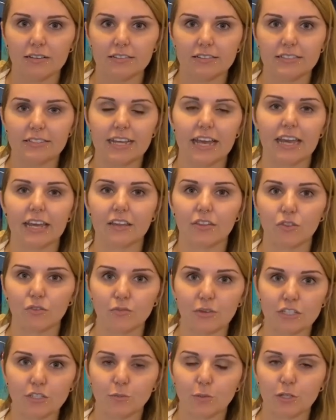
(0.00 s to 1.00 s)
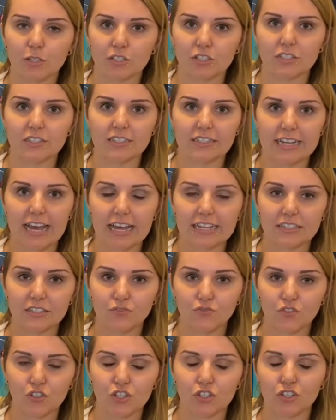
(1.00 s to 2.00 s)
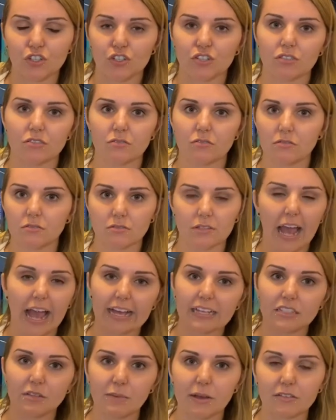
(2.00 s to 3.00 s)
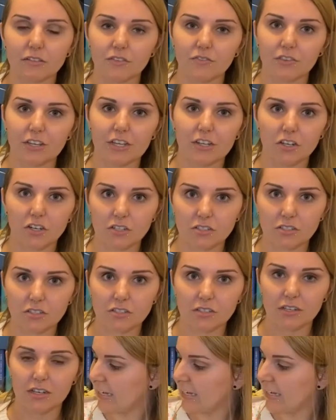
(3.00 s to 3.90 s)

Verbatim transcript: take the rich person's debts for X amount of years.